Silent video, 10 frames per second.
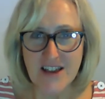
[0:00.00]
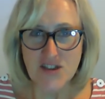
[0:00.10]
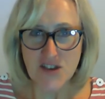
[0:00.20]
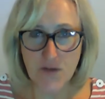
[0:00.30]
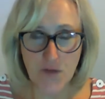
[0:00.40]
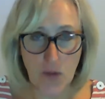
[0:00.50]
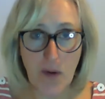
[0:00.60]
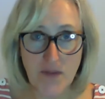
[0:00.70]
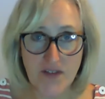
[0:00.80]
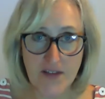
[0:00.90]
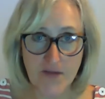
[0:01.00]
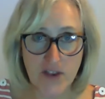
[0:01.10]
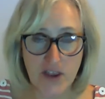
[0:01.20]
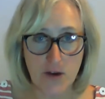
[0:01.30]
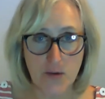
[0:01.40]
just for the purpose of this
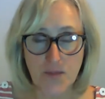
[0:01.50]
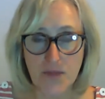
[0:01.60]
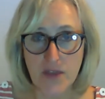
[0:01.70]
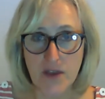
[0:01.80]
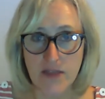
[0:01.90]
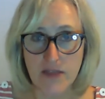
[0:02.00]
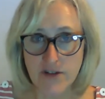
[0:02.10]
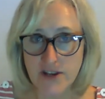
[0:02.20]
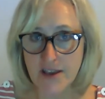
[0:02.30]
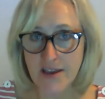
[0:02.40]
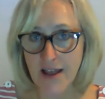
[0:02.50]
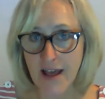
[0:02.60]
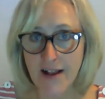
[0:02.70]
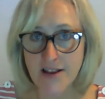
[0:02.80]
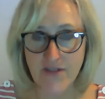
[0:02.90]
video, the reticular
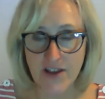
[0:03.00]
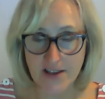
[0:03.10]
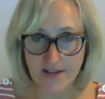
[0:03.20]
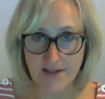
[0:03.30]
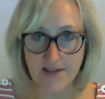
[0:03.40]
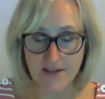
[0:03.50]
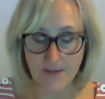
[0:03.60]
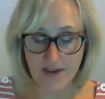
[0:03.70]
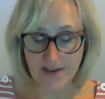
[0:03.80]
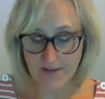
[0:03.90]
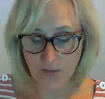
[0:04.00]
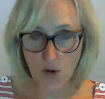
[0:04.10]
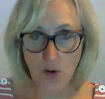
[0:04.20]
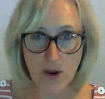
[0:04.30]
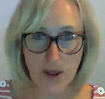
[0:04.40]
activating system is
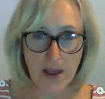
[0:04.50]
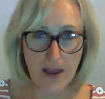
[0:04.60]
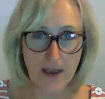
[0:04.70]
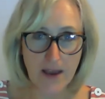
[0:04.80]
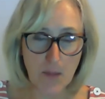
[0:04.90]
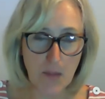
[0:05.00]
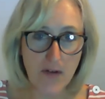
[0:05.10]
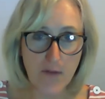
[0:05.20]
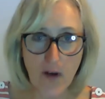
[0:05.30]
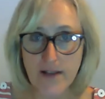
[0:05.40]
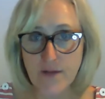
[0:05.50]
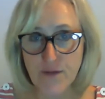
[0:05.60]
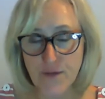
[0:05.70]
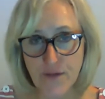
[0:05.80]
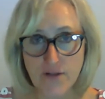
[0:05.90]
what provides
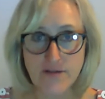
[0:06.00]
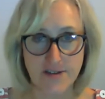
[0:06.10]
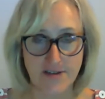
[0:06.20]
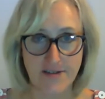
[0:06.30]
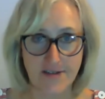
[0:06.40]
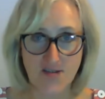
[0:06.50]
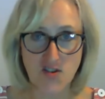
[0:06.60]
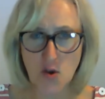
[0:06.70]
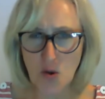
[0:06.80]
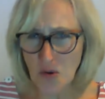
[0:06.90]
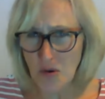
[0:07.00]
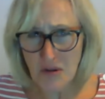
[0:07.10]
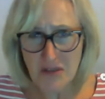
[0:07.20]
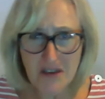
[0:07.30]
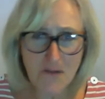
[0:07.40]
filters to
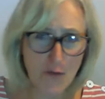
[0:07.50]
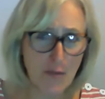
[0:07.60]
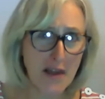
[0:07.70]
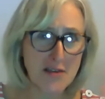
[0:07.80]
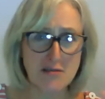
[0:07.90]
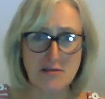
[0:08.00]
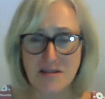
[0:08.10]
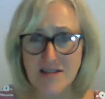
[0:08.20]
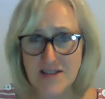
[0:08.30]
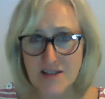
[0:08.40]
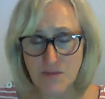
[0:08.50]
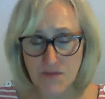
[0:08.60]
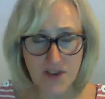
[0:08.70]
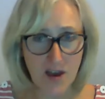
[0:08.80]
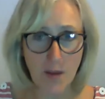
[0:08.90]
all of the information that's
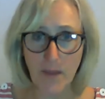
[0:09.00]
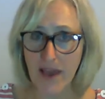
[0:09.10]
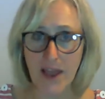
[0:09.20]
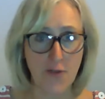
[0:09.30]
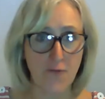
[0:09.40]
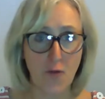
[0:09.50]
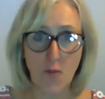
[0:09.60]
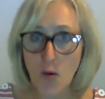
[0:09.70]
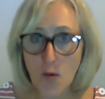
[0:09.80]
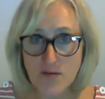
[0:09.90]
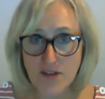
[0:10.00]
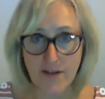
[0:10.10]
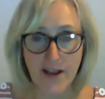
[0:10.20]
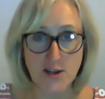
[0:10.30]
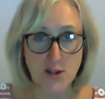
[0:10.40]
coming in from all
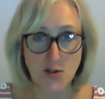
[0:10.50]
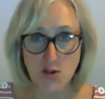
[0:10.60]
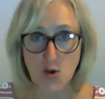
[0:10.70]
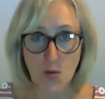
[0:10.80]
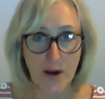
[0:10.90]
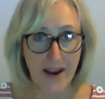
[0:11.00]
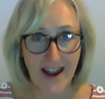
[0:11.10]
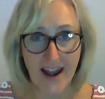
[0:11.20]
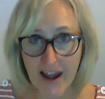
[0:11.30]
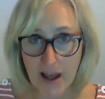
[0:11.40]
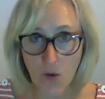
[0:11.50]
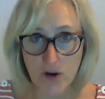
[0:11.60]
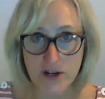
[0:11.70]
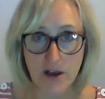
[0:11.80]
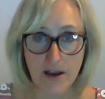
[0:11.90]
directions to your brain at any
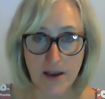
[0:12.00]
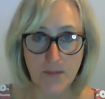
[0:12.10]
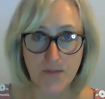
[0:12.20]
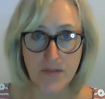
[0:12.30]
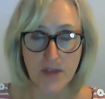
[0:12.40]
one time.